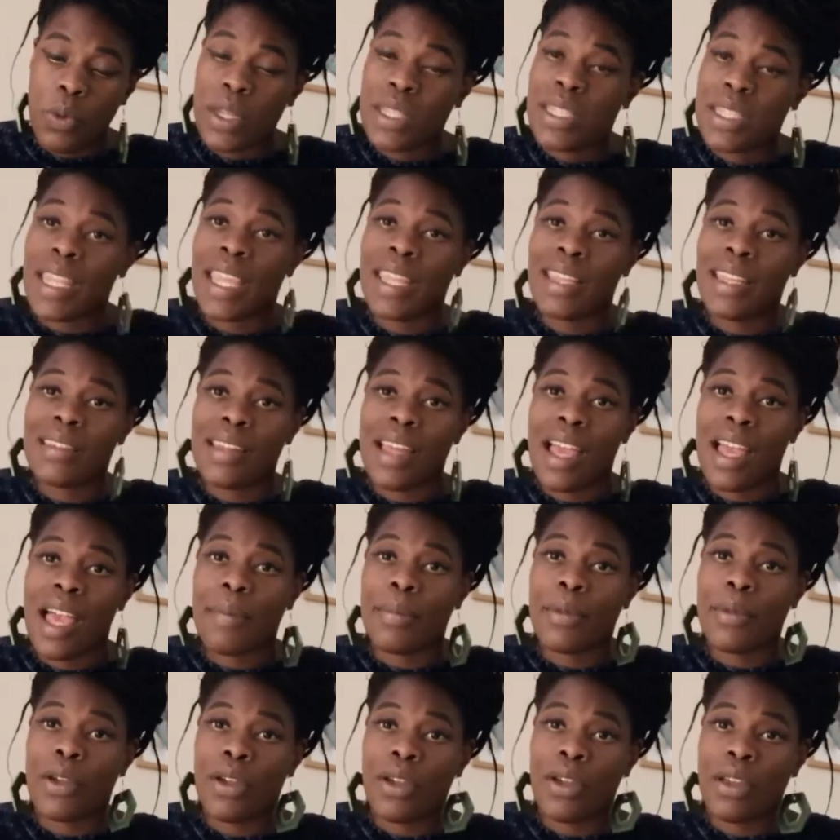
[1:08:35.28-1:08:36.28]
We take
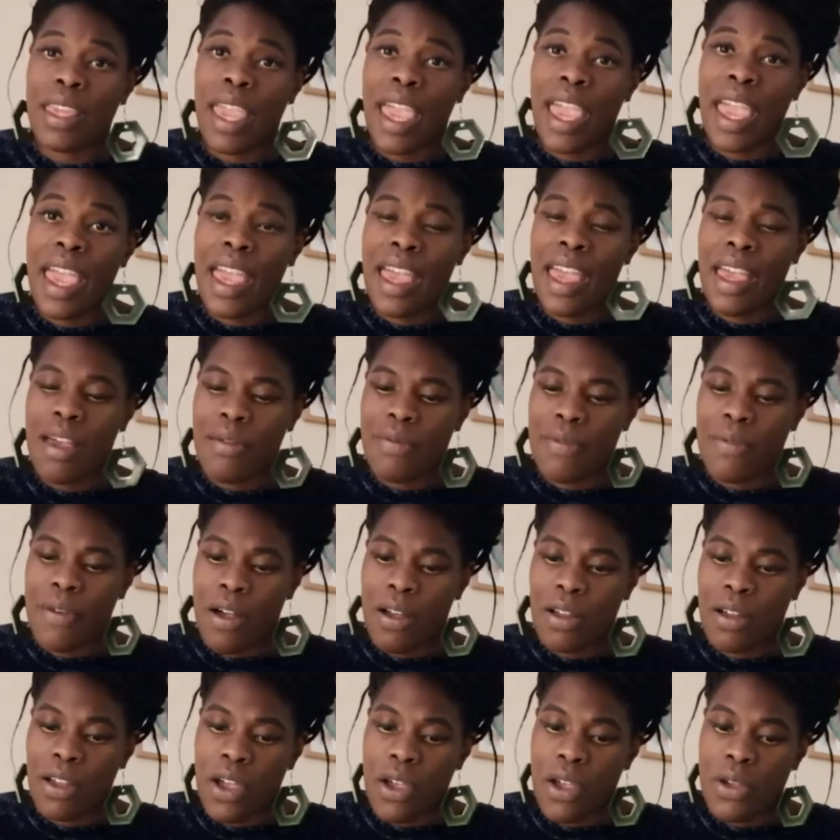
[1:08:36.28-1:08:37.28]
damn good care of
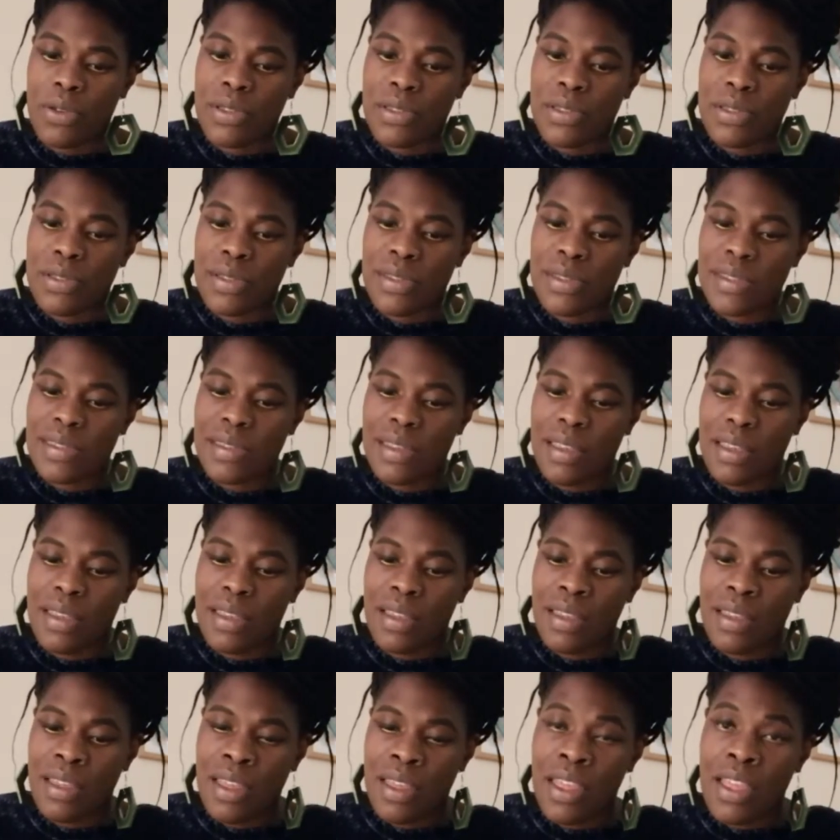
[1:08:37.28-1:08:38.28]
our ghosts,
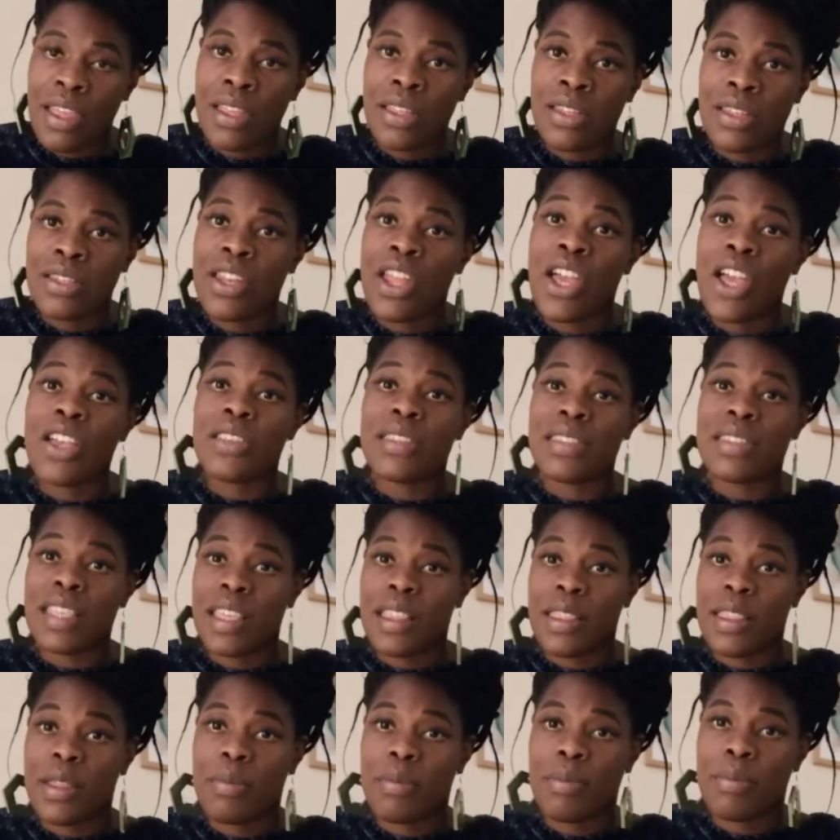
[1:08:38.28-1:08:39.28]

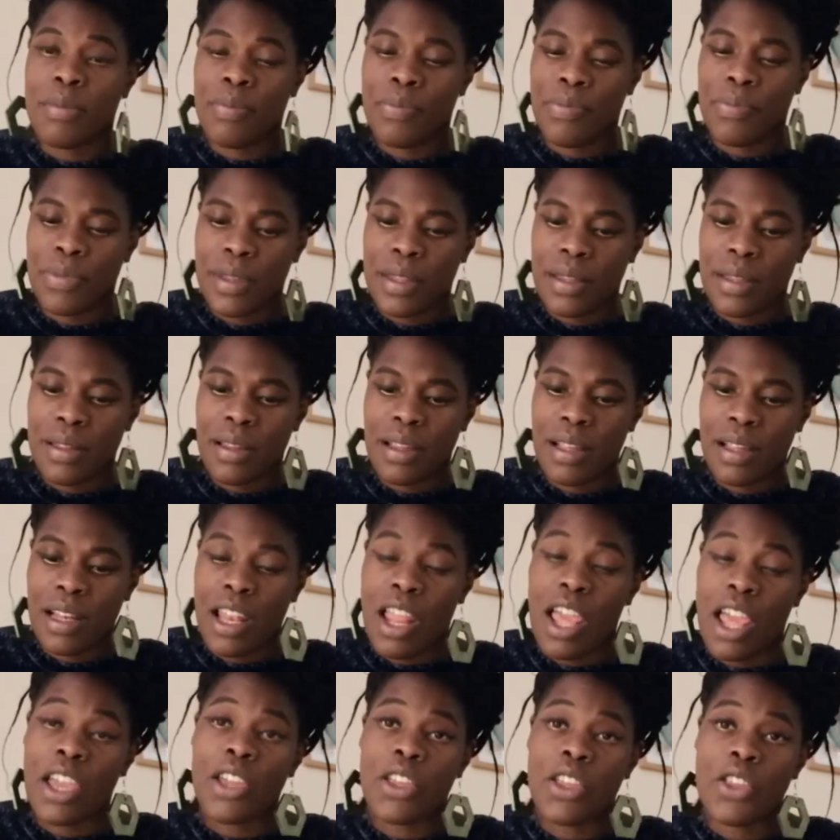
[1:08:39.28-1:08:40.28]
nursing them
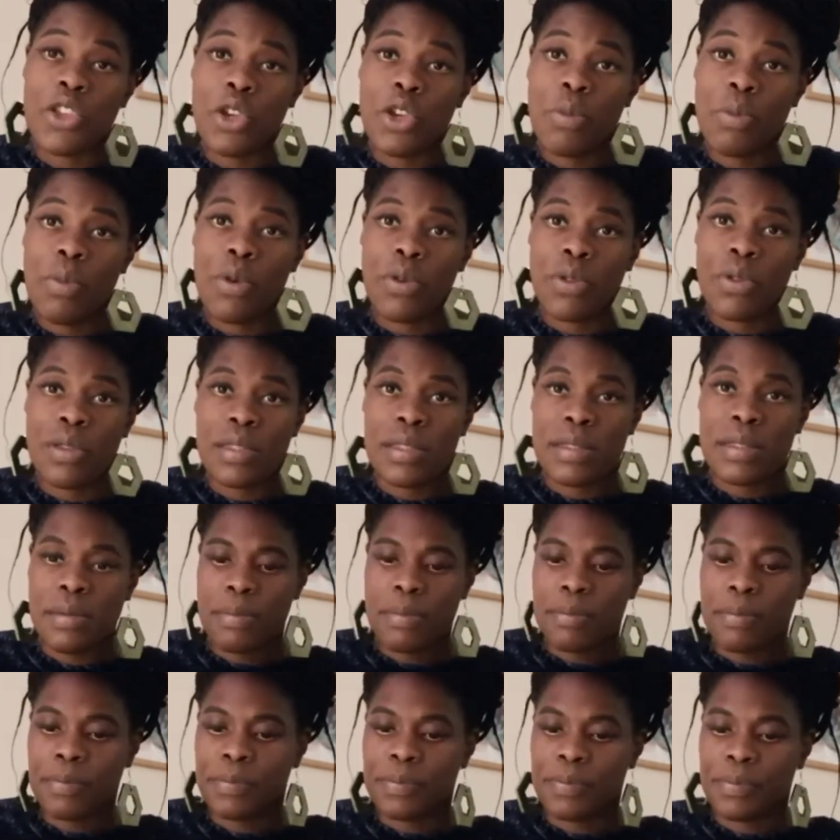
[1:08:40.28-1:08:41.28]
like
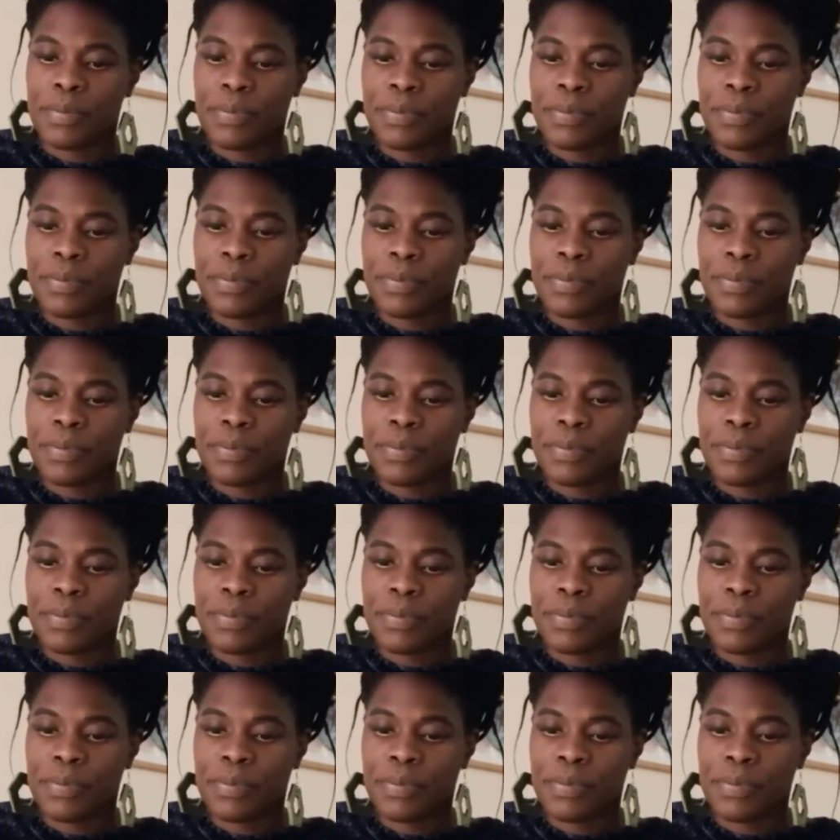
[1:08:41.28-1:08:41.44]
newborns.